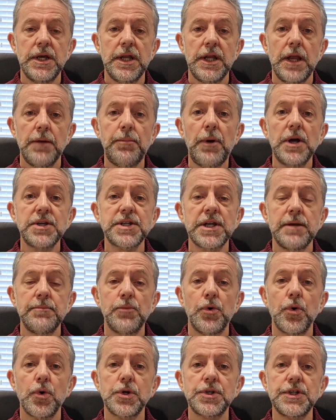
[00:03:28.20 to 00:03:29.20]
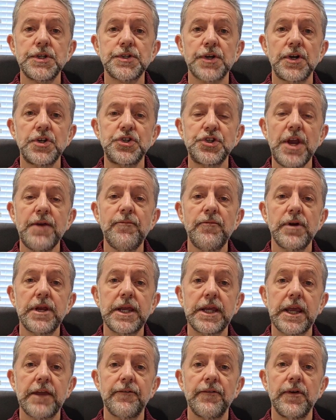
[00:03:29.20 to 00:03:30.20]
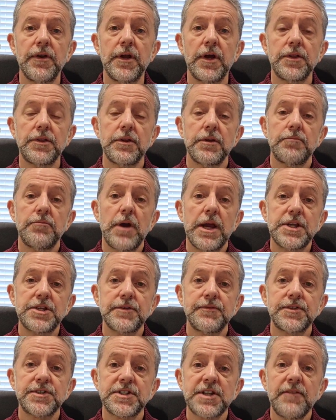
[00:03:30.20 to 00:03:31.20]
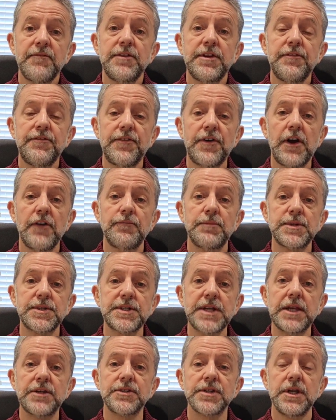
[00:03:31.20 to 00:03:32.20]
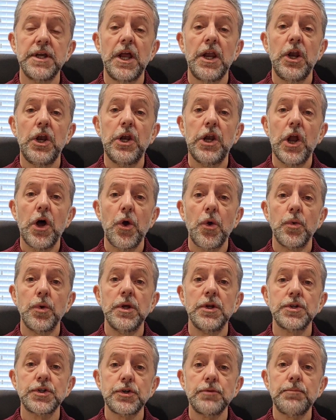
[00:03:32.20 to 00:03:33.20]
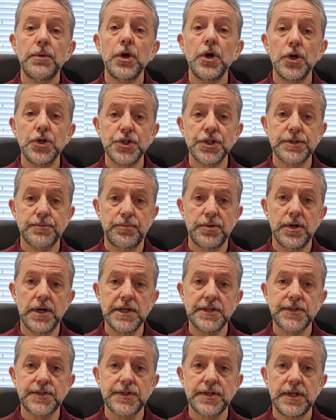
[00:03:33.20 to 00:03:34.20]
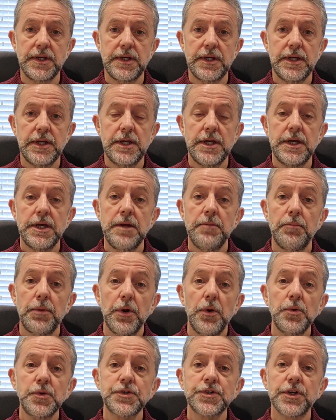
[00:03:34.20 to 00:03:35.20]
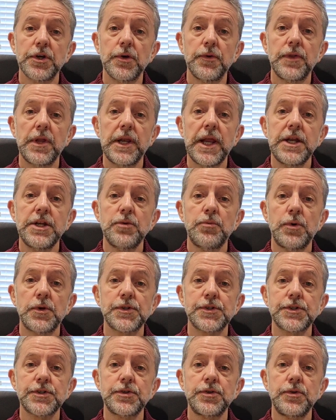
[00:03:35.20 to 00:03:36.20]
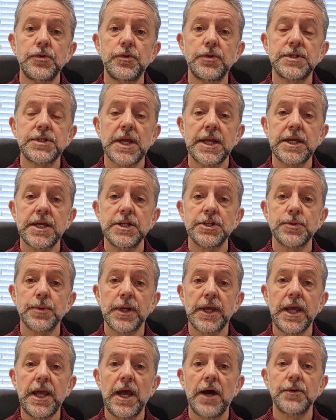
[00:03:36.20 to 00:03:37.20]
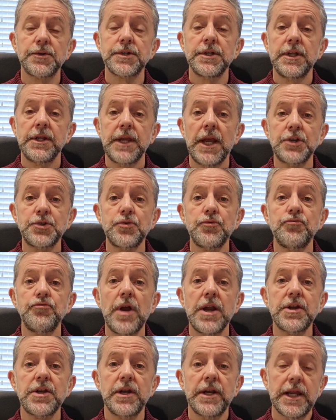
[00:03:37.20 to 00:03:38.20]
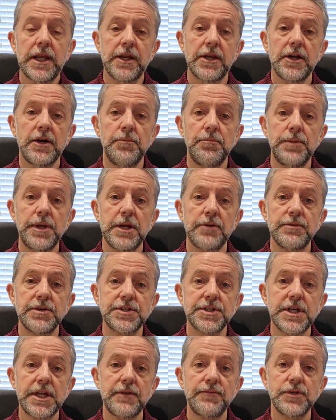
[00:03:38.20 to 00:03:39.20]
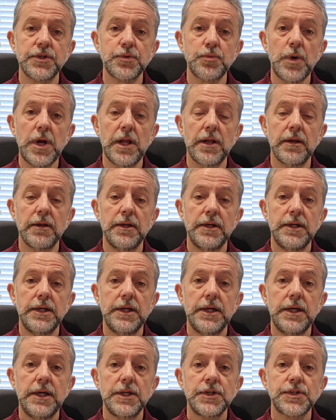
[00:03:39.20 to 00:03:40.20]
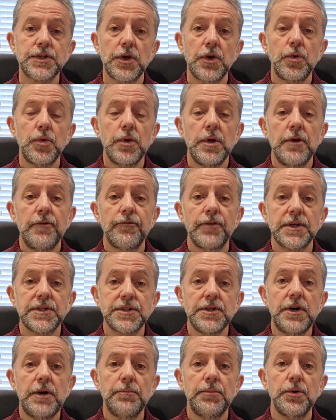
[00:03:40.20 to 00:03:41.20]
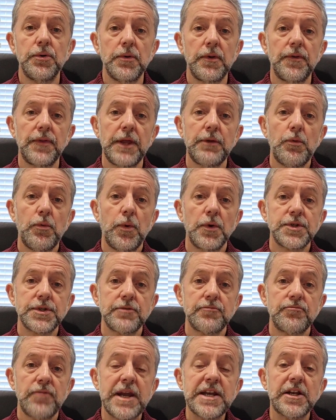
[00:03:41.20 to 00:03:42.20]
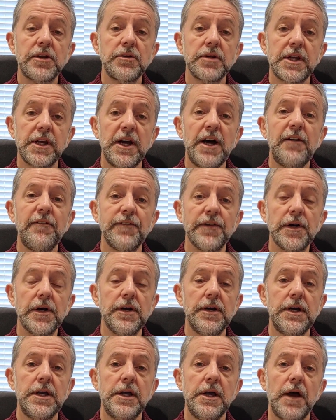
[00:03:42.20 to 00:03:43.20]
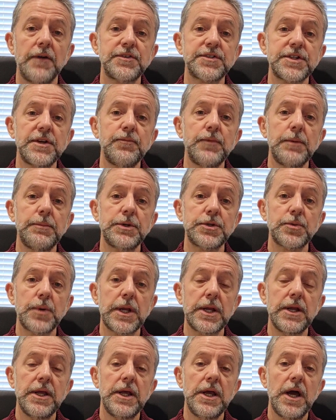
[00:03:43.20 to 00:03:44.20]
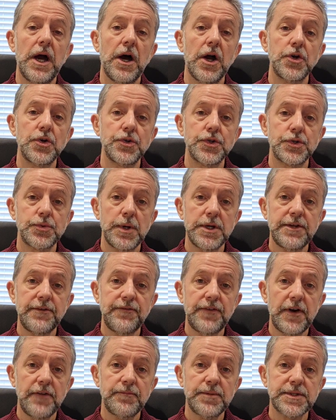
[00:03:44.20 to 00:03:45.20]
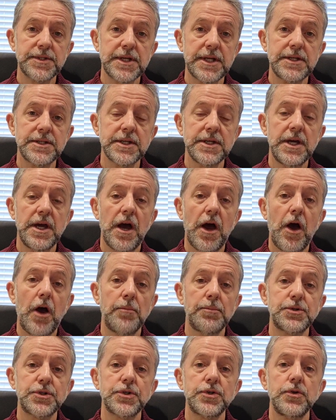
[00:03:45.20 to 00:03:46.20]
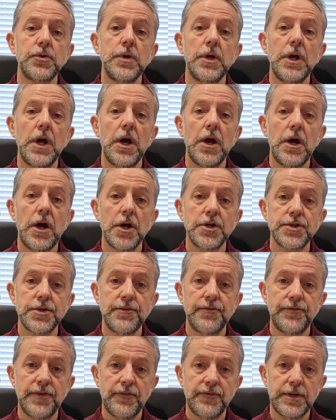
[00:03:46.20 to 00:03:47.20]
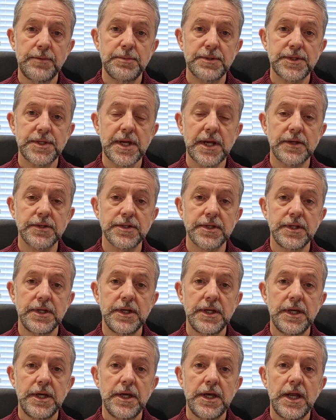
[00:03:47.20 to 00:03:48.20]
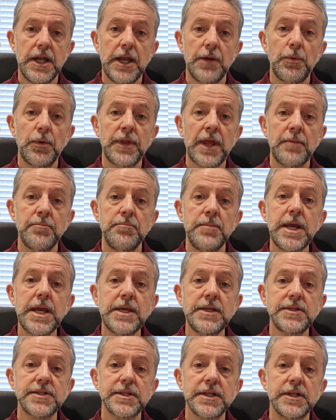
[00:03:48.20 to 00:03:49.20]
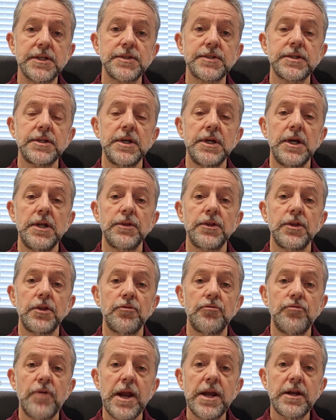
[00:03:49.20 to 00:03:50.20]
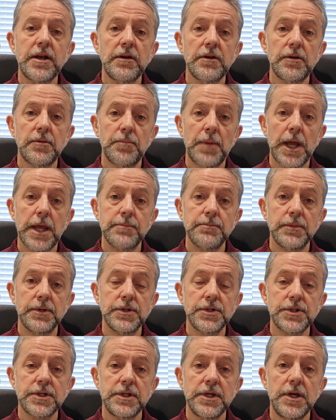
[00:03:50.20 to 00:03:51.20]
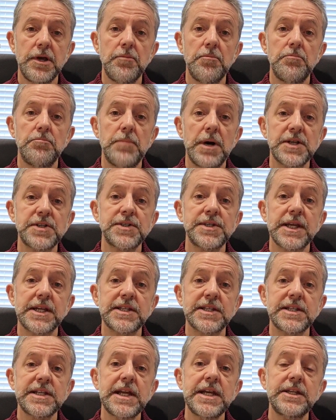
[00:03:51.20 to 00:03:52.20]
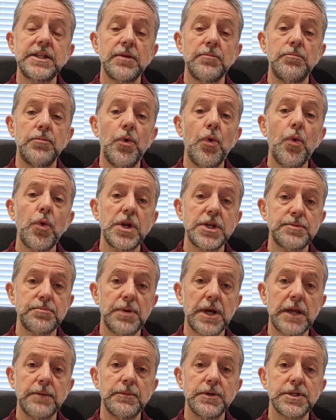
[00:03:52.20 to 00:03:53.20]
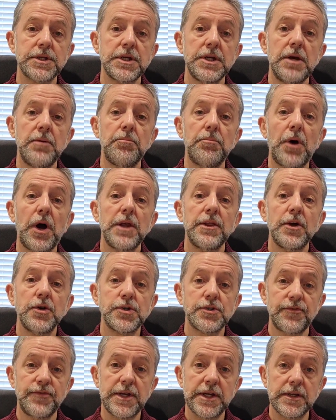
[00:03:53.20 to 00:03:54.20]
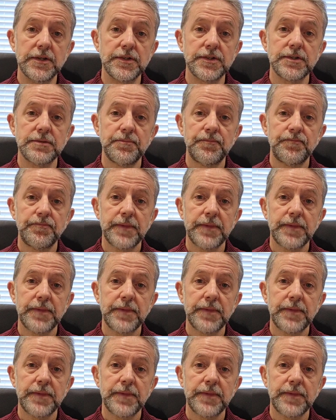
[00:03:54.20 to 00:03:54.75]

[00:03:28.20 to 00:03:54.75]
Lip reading: Now, buy-to-let mortgages are generally given at the rate of 75% loan to purchase price. But also the lender wants to take into account the actual rental income being received as well. So, for example, they will want rental cover of somewhere between 125% up to 150%. Now, what that means is that the rental payment must exceed the mortgage payment by those figures.